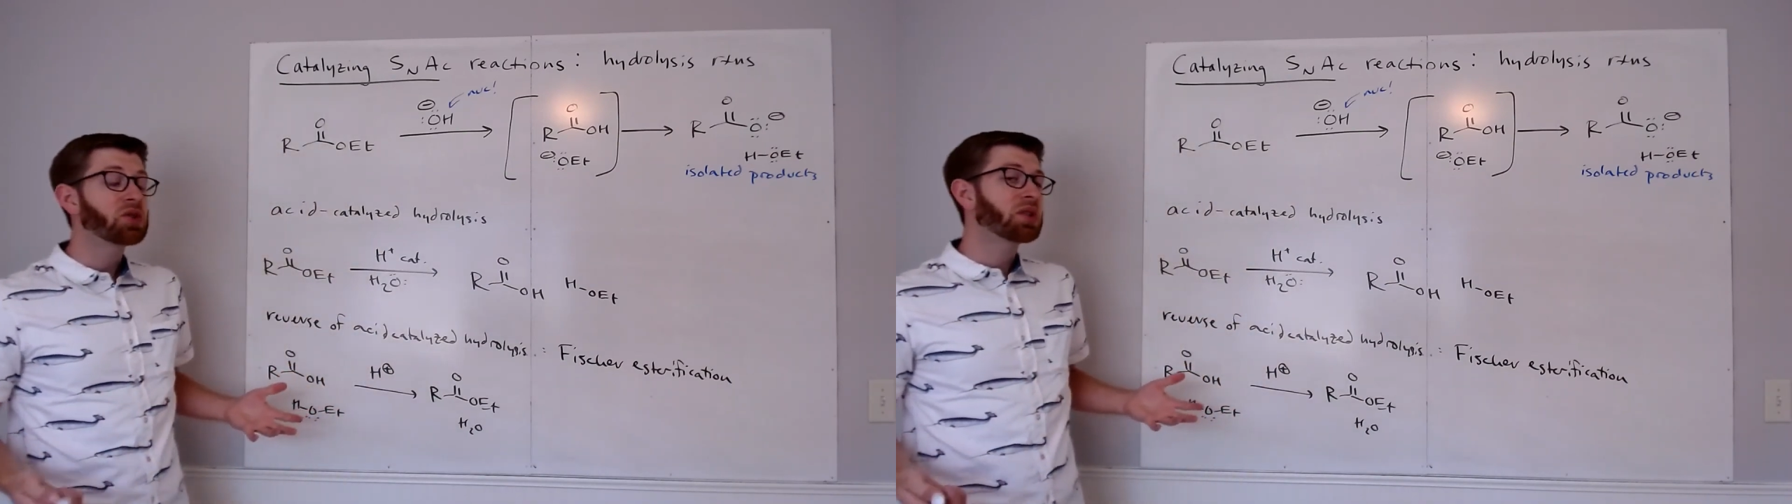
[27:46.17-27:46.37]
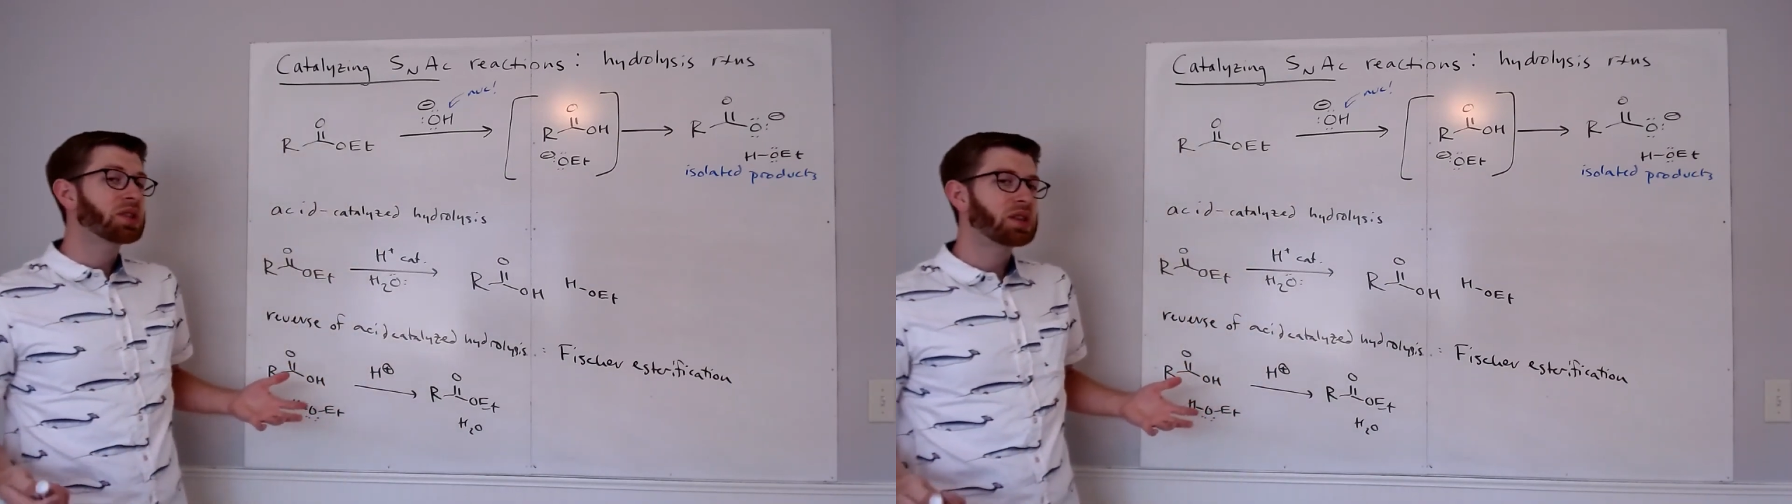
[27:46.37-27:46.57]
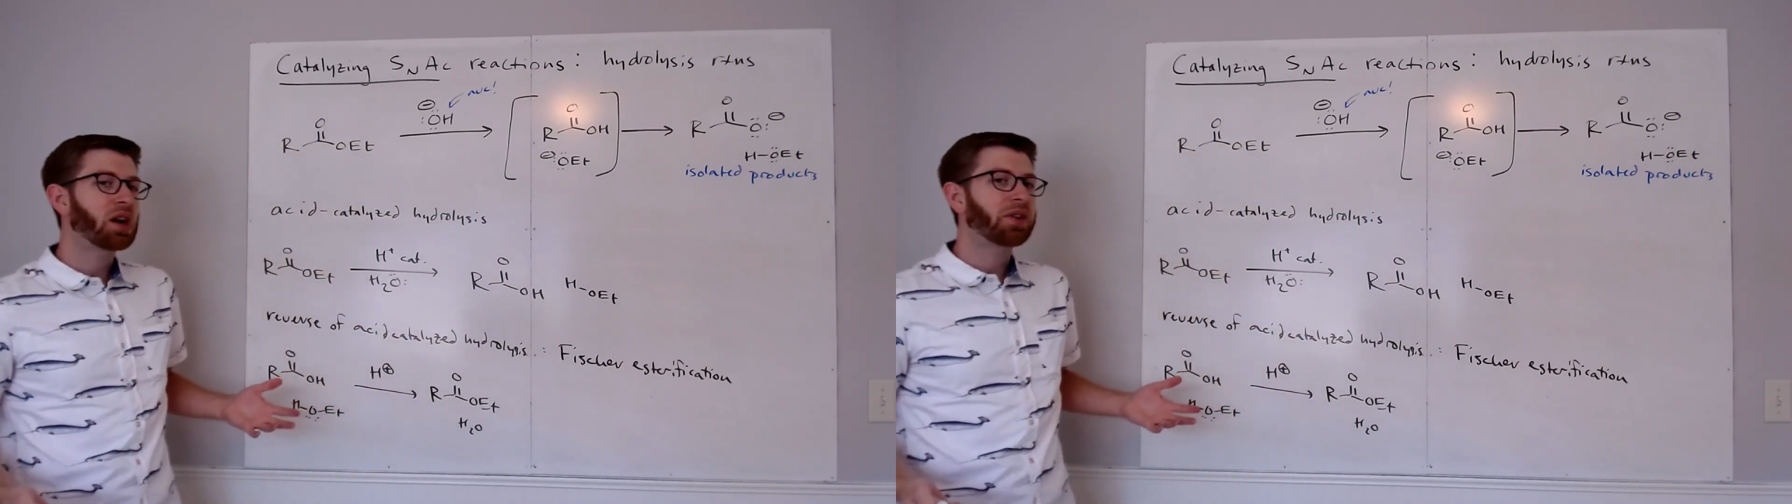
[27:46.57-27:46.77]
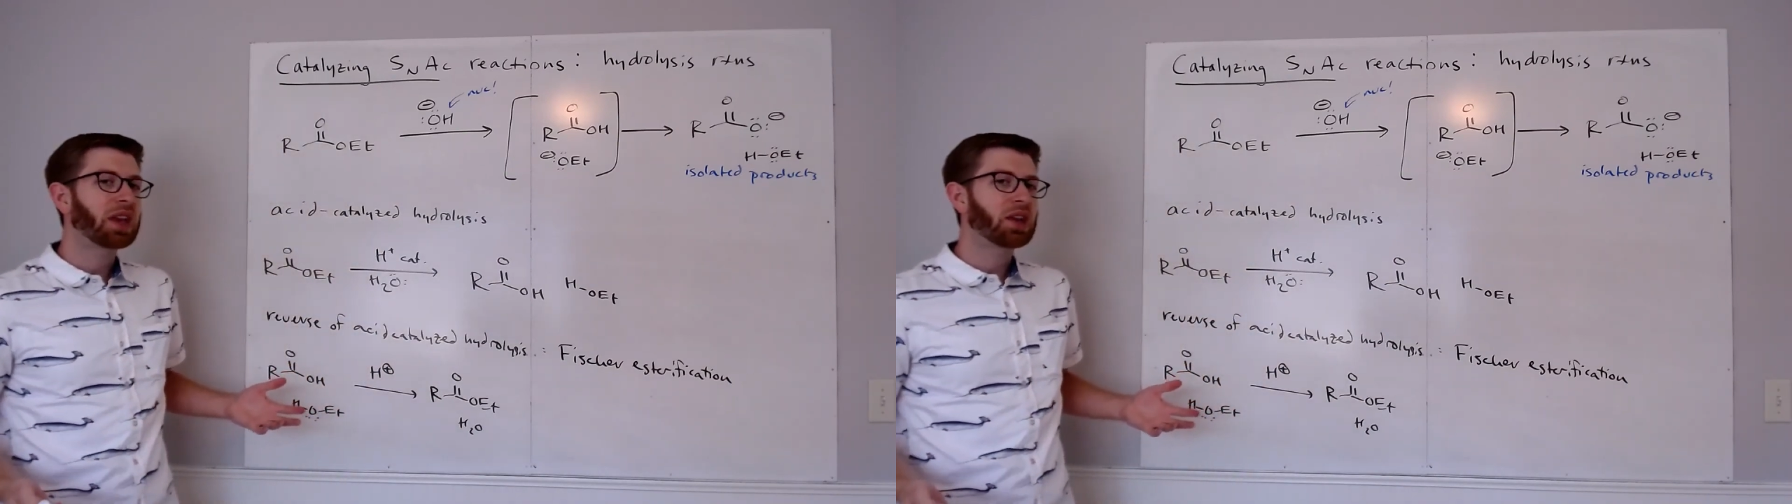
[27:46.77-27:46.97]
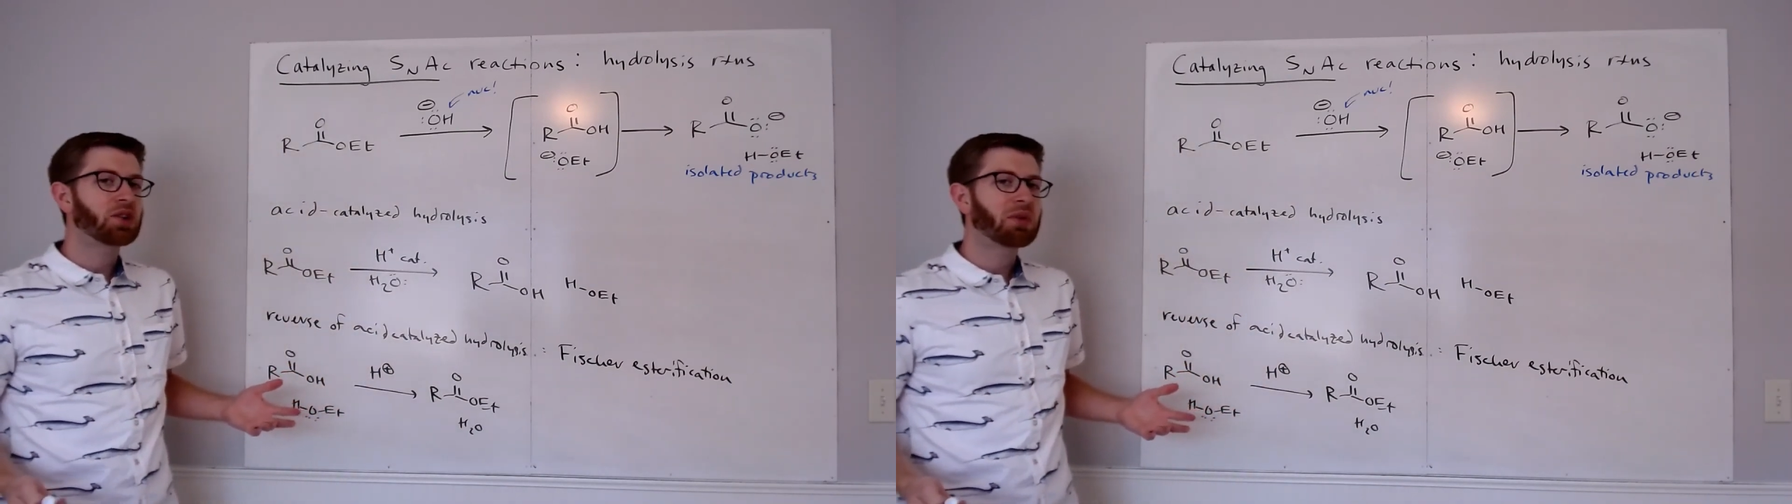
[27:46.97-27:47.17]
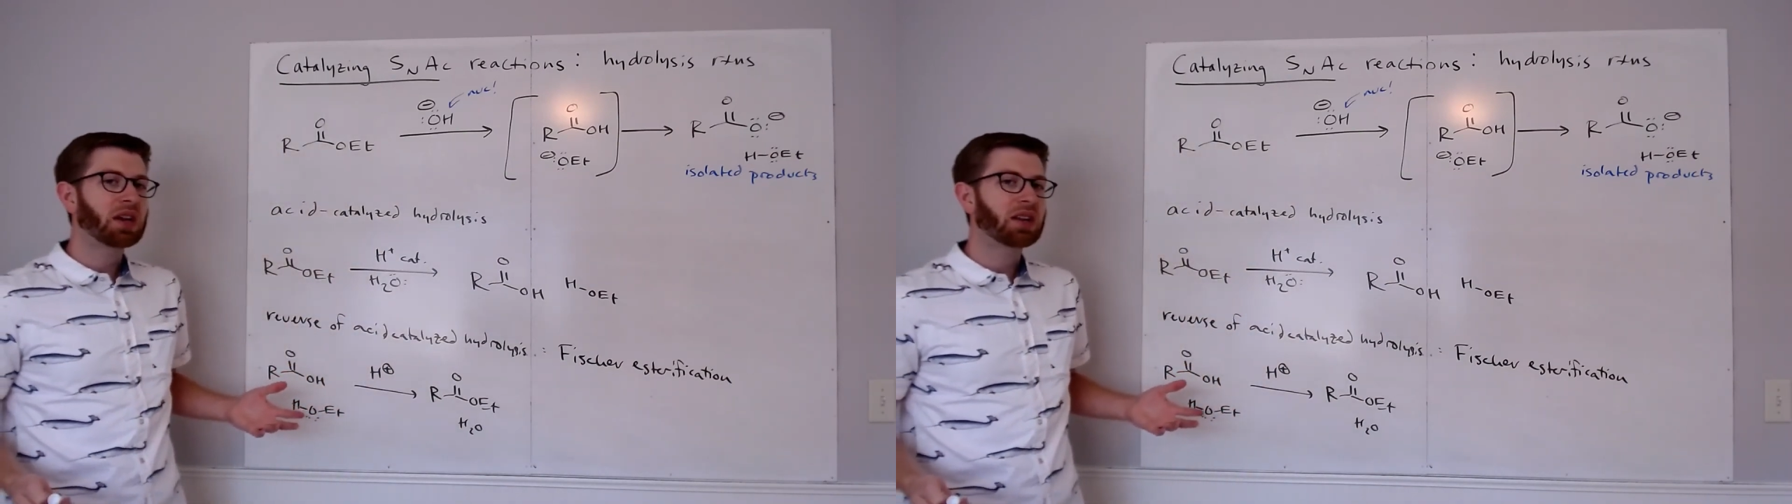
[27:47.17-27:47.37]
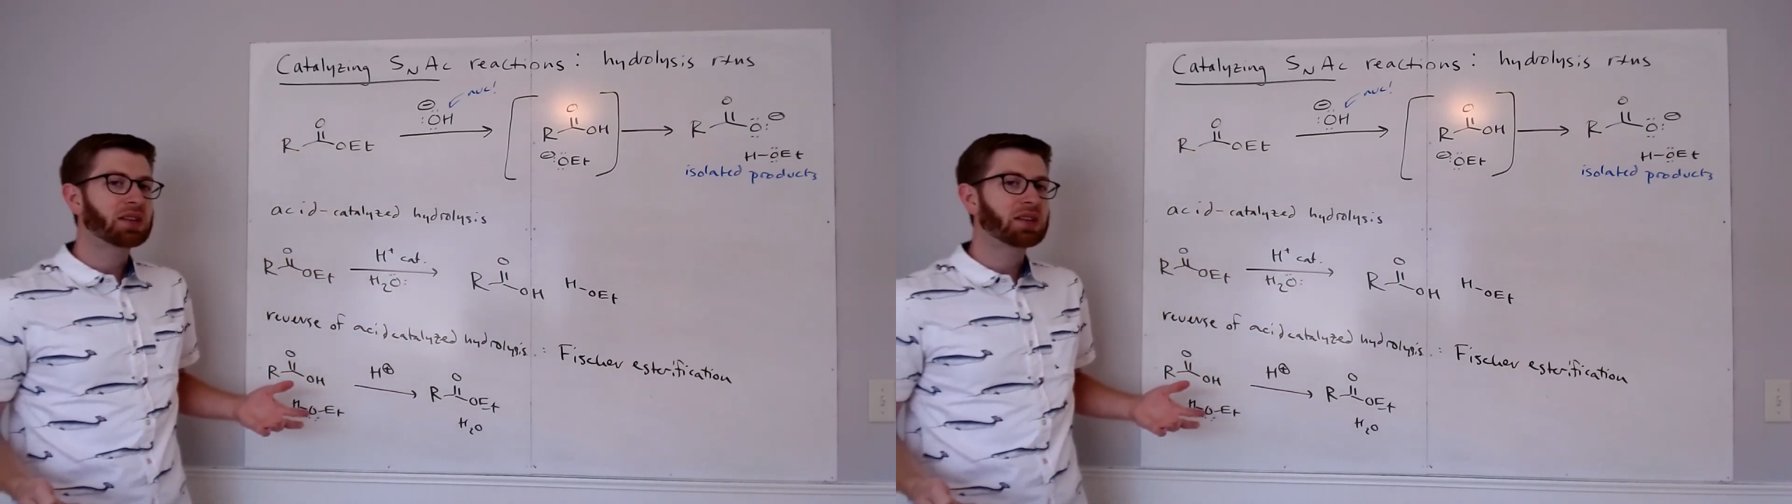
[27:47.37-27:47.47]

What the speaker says: esterification mechanism